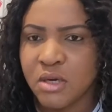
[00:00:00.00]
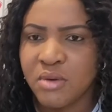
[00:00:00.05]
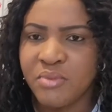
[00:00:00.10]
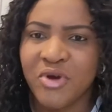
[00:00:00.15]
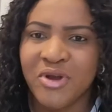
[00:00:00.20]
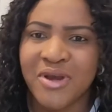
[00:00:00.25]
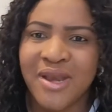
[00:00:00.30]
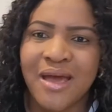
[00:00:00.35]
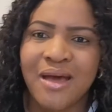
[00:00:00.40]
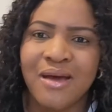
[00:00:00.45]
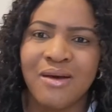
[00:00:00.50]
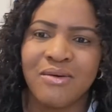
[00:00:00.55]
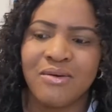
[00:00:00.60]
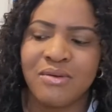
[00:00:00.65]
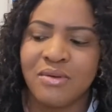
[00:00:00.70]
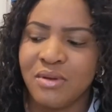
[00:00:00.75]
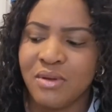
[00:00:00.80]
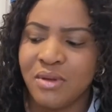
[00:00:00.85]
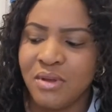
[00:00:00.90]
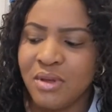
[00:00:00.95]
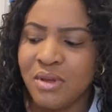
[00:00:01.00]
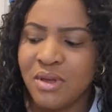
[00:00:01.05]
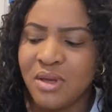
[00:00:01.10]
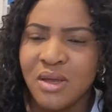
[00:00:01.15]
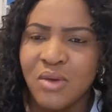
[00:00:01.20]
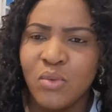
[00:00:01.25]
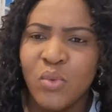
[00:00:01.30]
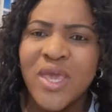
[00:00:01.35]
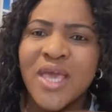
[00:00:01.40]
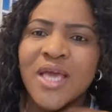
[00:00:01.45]
Come on now.
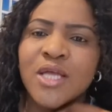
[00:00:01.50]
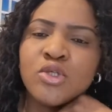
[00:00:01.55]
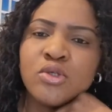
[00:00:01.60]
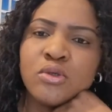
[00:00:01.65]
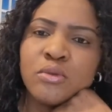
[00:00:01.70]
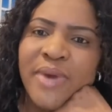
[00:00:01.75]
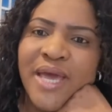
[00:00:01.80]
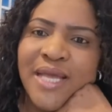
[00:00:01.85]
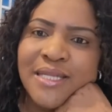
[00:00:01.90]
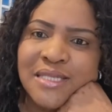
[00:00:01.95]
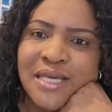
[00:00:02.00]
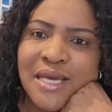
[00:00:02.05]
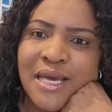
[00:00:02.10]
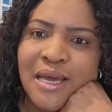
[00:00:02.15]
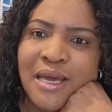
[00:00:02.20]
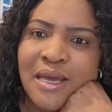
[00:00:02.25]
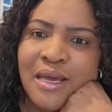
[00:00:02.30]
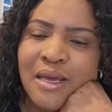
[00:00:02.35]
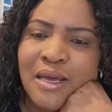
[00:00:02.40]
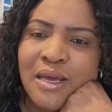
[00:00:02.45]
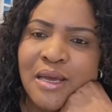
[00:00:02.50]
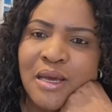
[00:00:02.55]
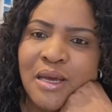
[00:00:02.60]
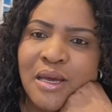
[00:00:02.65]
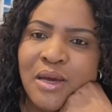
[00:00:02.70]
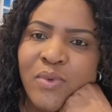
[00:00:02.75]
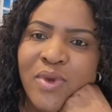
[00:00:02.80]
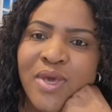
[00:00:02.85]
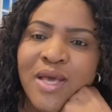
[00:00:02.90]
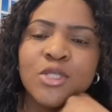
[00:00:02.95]
We can do better.
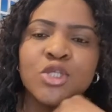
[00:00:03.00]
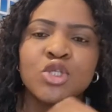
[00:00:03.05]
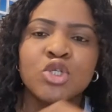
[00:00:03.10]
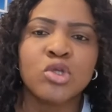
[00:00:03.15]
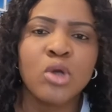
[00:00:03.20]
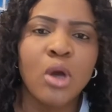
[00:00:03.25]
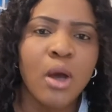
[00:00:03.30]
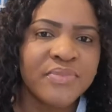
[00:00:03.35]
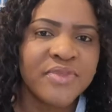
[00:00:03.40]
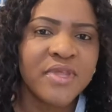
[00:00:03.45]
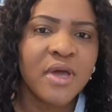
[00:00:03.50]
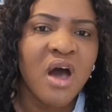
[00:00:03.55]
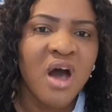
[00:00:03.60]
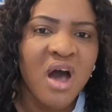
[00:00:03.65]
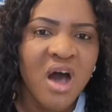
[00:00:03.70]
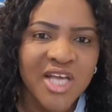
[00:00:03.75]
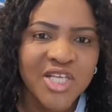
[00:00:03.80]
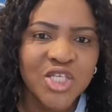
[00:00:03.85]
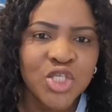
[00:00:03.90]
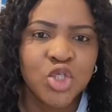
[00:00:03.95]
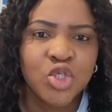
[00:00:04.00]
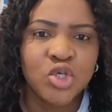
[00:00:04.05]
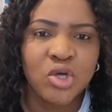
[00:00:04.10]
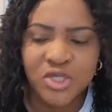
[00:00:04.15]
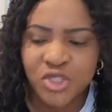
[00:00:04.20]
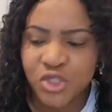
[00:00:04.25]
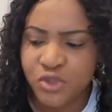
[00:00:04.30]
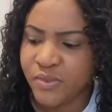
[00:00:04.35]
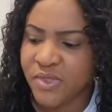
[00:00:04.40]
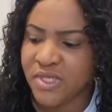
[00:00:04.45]
We can stop the harsh
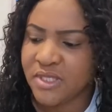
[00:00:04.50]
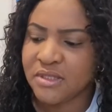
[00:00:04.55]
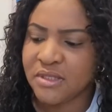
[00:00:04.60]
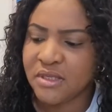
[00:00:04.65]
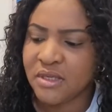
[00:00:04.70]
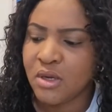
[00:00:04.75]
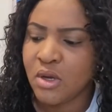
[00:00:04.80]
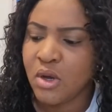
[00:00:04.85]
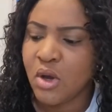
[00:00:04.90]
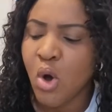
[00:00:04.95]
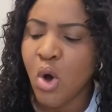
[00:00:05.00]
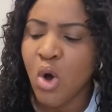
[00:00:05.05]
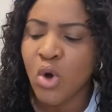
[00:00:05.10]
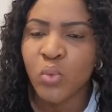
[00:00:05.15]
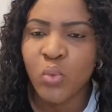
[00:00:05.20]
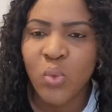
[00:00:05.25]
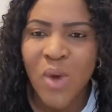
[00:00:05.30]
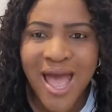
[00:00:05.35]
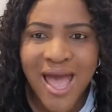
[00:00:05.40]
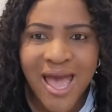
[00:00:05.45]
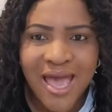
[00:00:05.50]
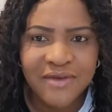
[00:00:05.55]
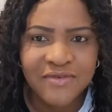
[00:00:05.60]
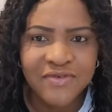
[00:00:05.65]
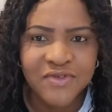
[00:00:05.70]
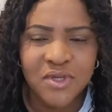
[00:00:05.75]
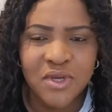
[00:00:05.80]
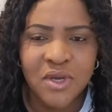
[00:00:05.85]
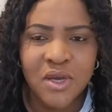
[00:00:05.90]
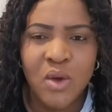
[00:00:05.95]
judgment on
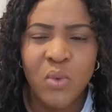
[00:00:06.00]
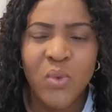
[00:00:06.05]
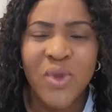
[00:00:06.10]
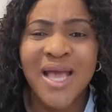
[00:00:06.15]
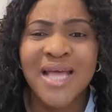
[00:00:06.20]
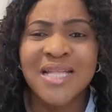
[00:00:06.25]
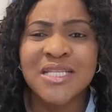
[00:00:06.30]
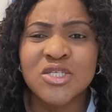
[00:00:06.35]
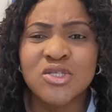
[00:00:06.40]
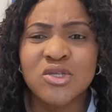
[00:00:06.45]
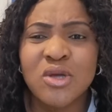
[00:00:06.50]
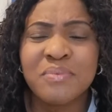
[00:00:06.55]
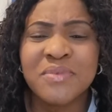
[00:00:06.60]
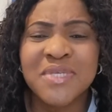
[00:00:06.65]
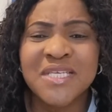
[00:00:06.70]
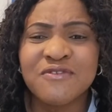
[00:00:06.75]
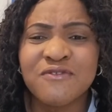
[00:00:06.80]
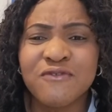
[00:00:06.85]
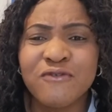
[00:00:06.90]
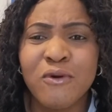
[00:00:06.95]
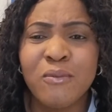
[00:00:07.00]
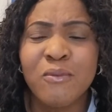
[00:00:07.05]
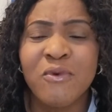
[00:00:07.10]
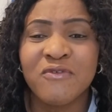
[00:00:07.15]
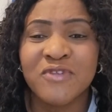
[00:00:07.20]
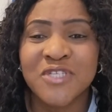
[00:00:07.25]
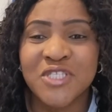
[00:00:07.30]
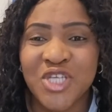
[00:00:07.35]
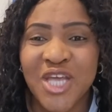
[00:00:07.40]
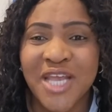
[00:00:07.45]
wives. We can stop this form
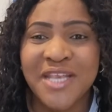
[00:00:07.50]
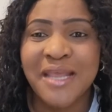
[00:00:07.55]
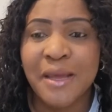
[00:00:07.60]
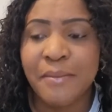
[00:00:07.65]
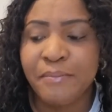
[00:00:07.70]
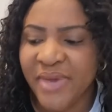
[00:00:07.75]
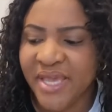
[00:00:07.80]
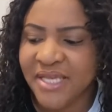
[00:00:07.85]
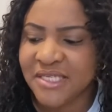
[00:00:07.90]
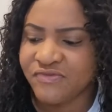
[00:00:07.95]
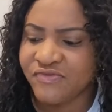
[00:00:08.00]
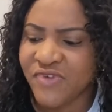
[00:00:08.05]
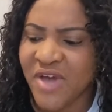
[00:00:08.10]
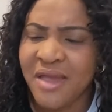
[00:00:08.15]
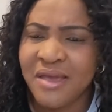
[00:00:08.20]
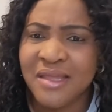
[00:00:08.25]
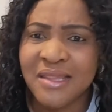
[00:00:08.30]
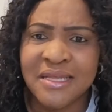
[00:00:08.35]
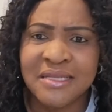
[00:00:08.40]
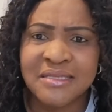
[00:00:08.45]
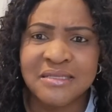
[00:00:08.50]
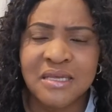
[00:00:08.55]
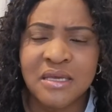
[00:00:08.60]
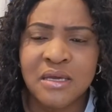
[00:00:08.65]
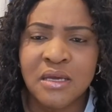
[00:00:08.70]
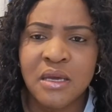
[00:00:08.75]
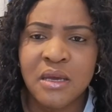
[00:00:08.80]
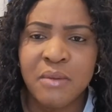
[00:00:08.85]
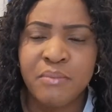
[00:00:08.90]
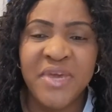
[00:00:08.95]
of gender-based
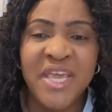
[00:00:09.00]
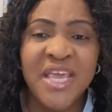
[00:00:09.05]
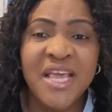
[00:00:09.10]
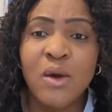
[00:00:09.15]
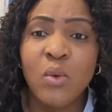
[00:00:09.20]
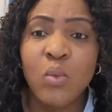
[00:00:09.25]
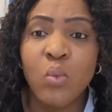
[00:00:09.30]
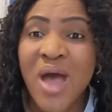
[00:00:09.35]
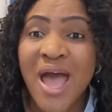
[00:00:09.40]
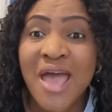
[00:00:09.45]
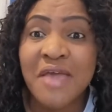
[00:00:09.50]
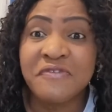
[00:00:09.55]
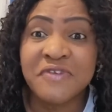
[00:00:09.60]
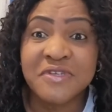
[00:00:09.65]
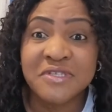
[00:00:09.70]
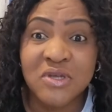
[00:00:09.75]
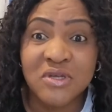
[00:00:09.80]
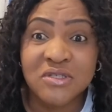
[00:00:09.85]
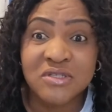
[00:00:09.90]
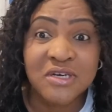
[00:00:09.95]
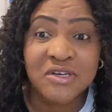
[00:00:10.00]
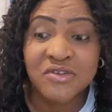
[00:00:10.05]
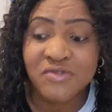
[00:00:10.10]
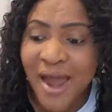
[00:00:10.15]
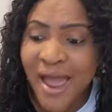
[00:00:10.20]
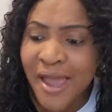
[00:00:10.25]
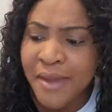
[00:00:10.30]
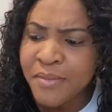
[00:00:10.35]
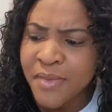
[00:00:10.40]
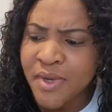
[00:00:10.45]
violence. Being a wife is not a
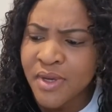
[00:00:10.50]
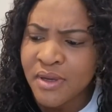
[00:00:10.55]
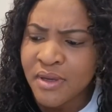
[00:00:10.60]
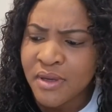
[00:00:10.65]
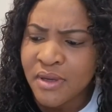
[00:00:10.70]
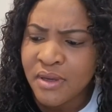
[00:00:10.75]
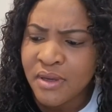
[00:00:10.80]
crime.